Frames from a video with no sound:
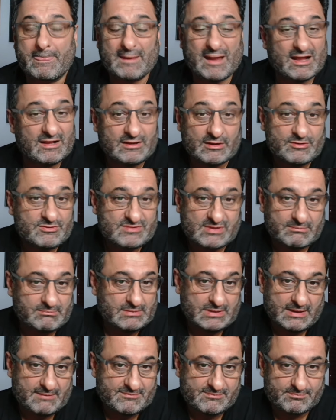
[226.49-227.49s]
I know some
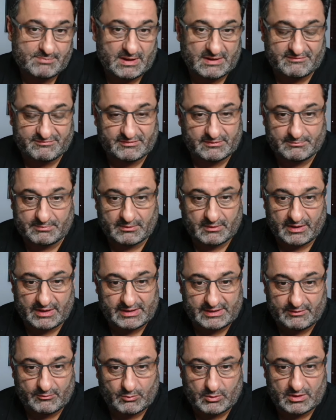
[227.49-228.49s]
clubs, Brentford,
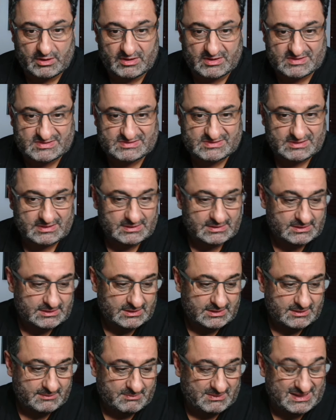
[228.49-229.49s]
Brighton, it works,
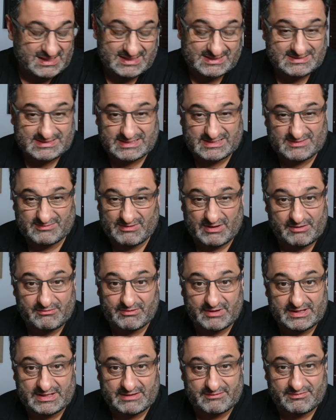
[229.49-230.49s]
but it's very,
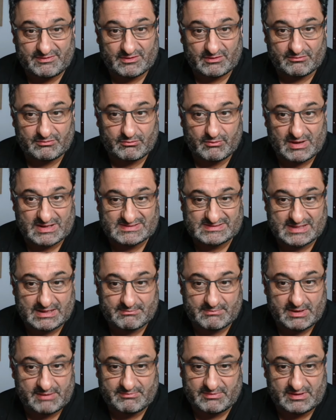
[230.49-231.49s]
very difficult for West
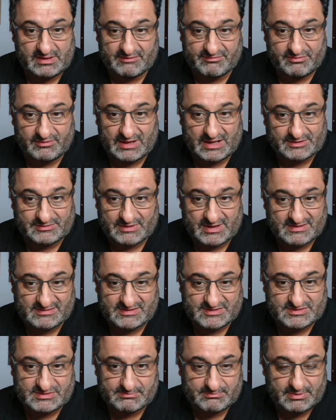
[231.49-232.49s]
Ham. Maybe they're through that
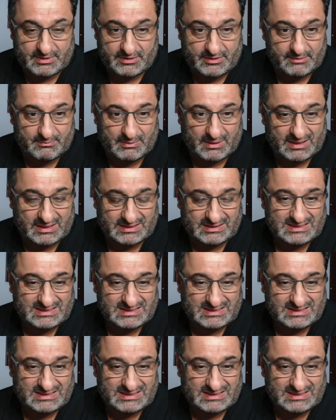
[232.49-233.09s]
transition period, but